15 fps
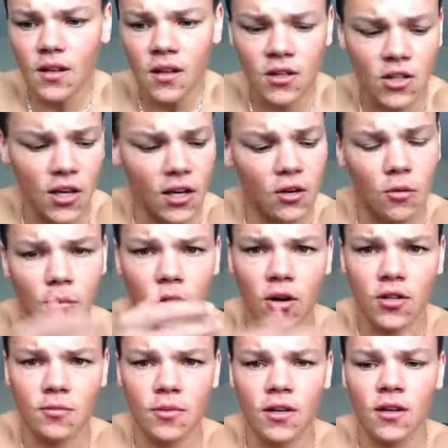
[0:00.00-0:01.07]
Check your bar
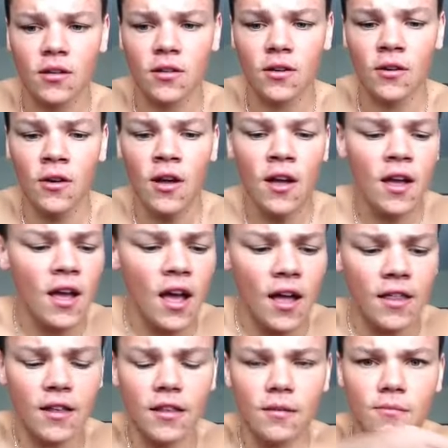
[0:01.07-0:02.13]
speed. And
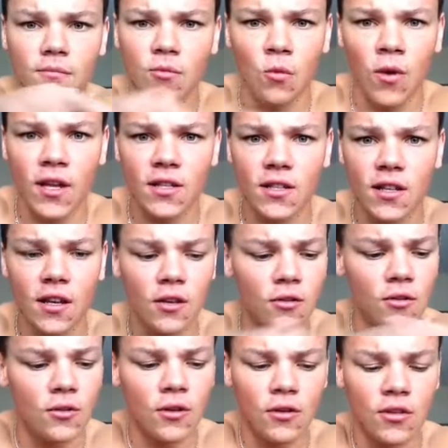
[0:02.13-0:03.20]
then the Wednesday you
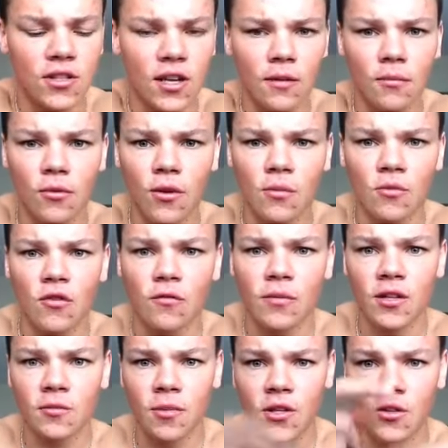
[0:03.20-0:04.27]
do those same 3
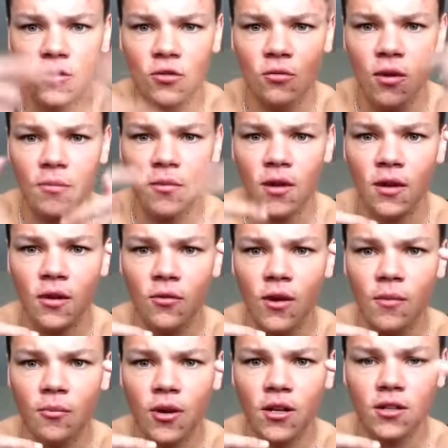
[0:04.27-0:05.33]
movements, but you swap the
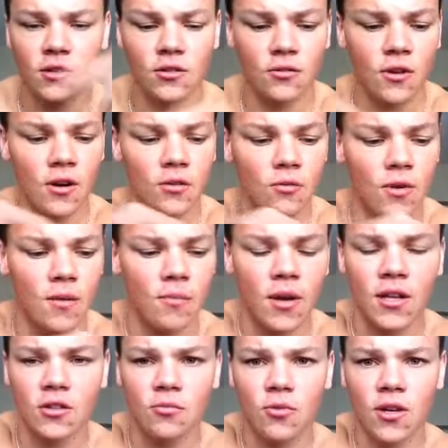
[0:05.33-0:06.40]
rep ranges around, where
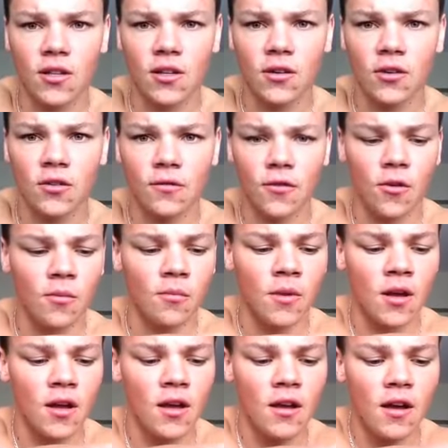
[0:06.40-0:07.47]
bench press goes from
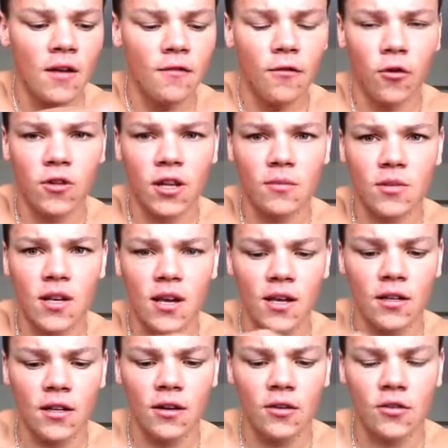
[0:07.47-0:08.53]
4 times 8,
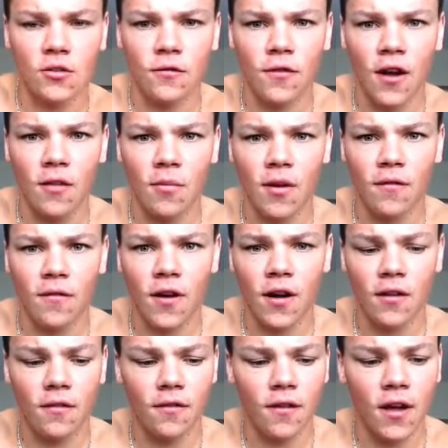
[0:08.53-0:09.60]
it goes to 5 by
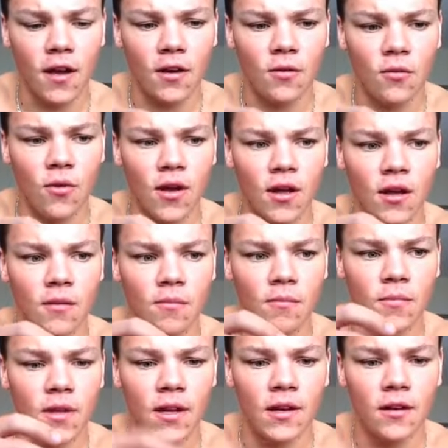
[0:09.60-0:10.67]
5, and where
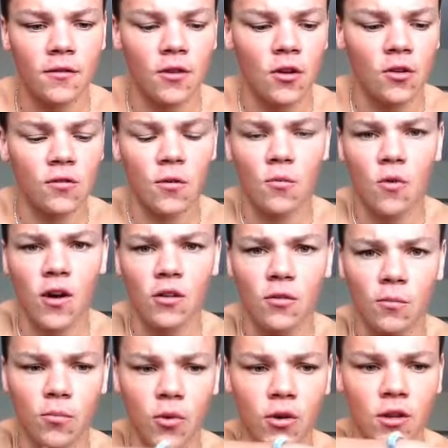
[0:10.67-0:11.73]
deadlift goes from
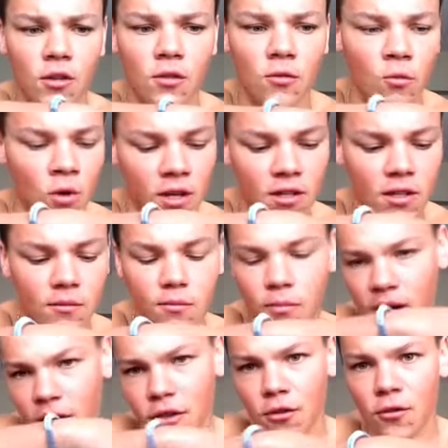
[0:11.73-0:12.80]
1.1
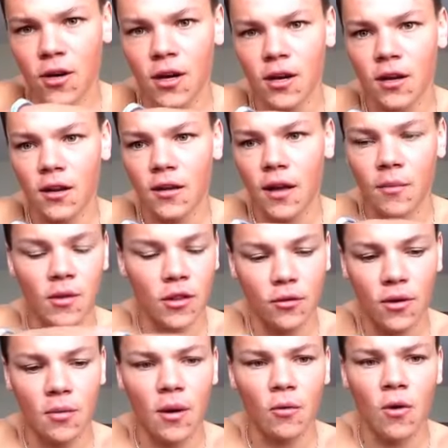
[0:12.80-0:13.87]
by 3,
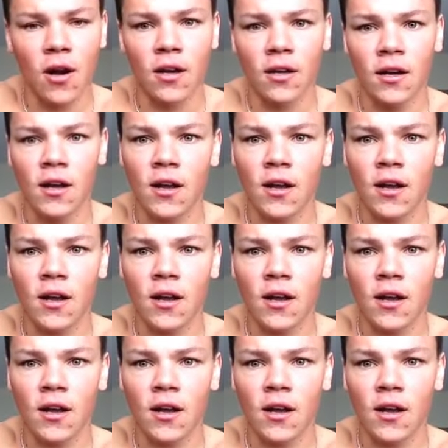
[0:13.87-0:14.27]
3 by 1,